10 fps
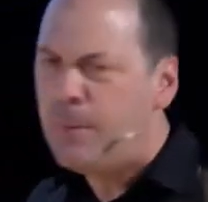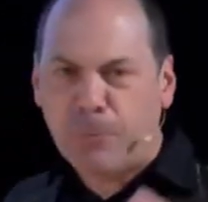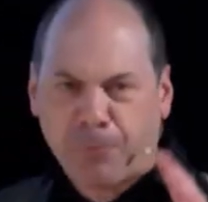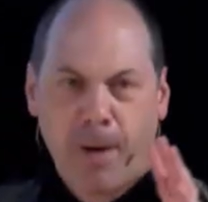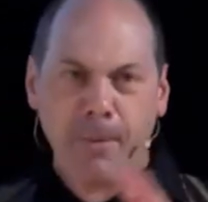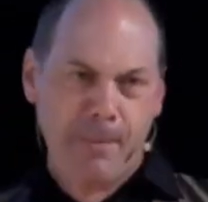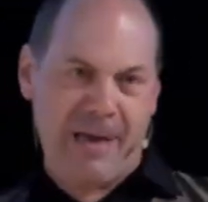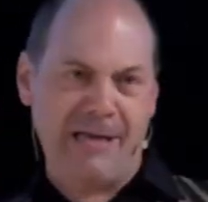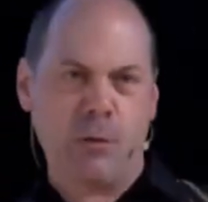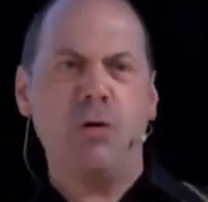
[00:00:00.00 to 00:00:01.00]
But the problem
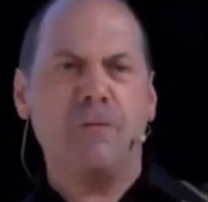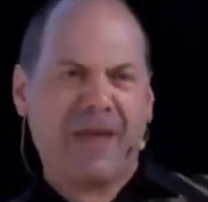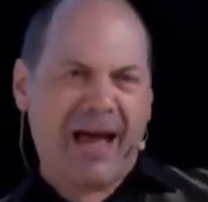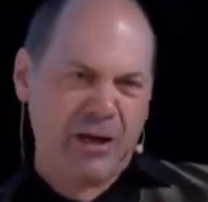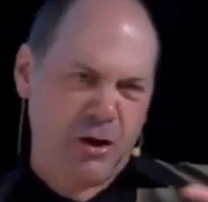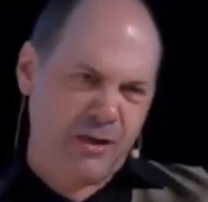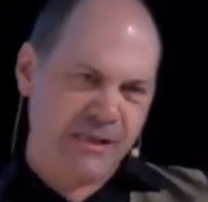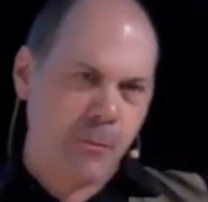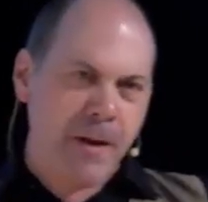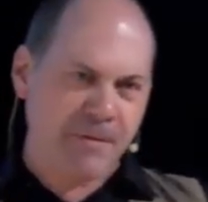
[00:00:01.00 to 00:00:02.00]
is, all of that you could
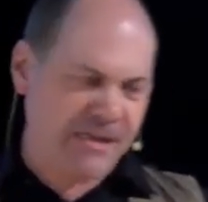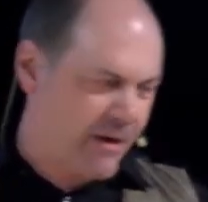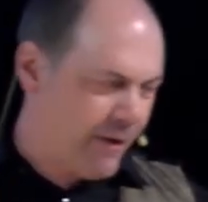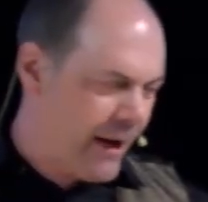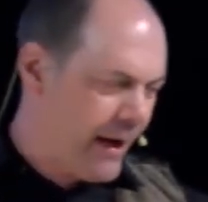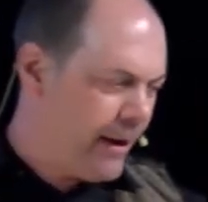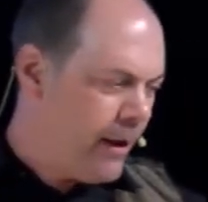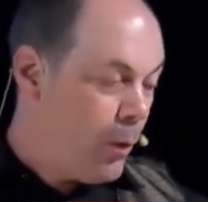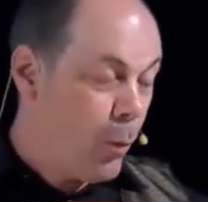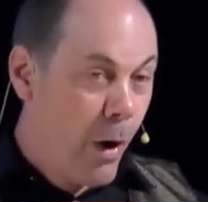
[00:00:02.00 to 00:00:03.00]
sweep aside
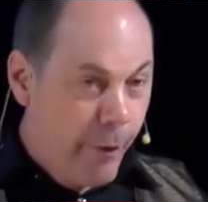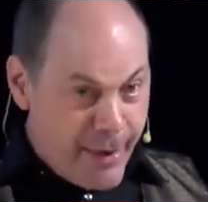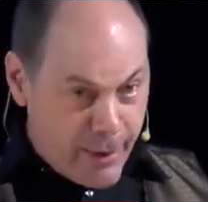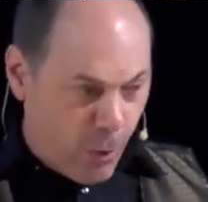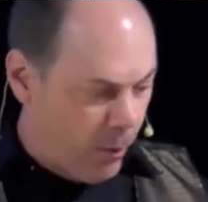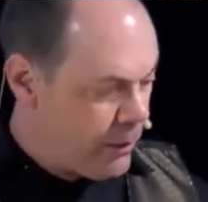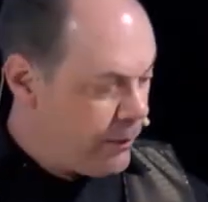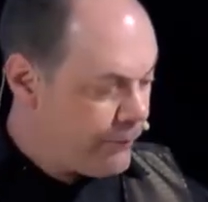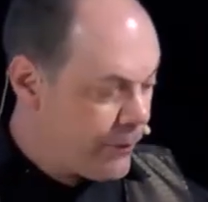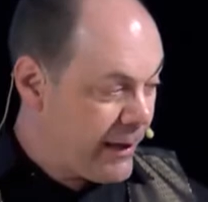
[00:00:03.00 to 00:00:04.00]
were it
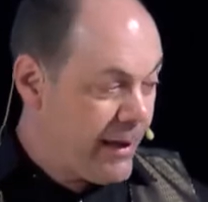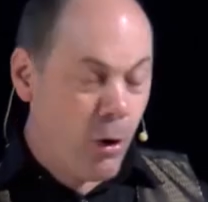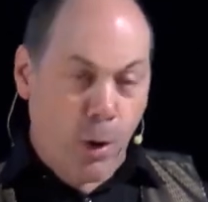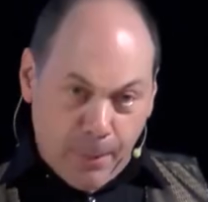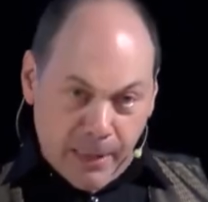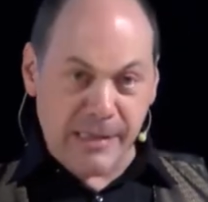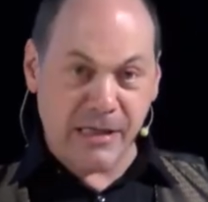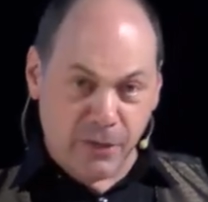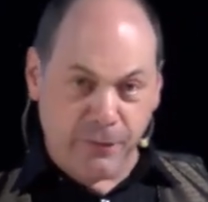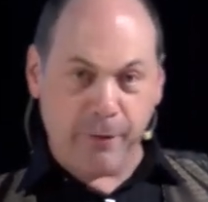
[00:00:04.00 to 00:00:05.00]
not for the anomalies
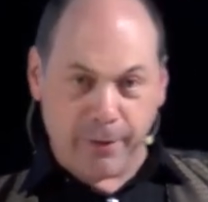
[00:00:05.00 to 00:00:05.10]
that are very